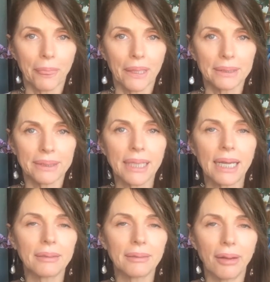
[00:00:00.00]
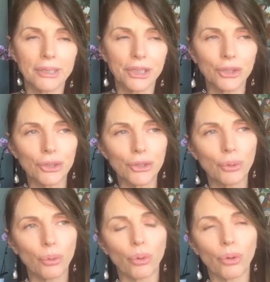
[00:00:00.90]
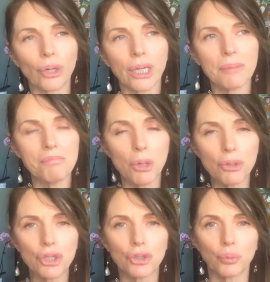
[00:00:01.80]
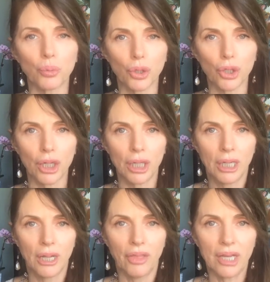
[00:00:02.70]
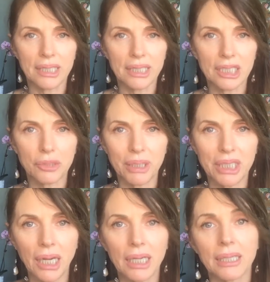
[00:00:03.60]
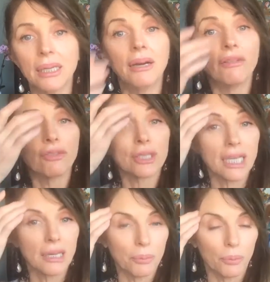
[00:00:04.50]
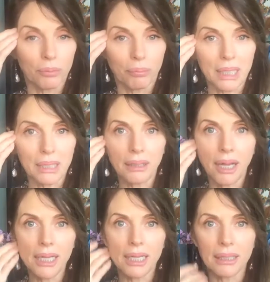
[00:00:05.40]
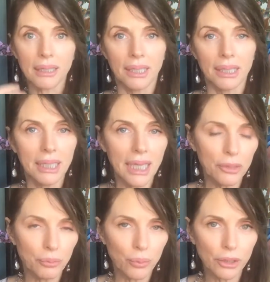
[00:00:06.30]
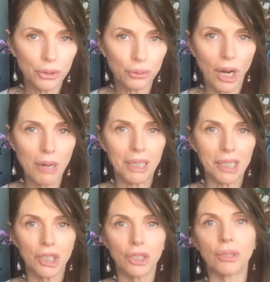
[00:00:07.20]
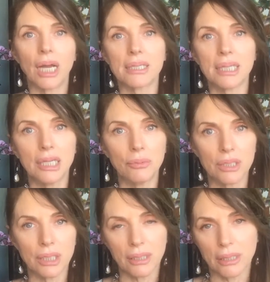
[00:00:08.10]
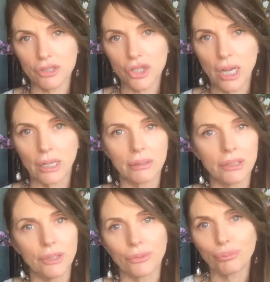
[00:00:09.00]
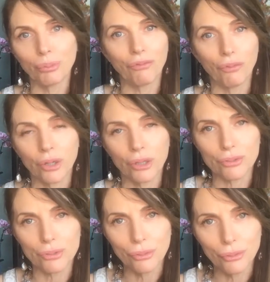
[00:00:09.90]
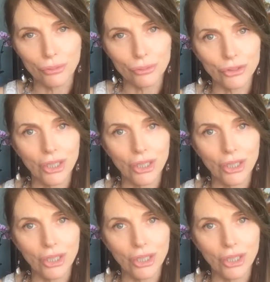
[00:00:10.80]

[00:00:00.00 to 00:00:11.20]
psychological or emotional work that needs to be done. For example, with my client, he had real trauma, as he was a little child, 3, 4 years old,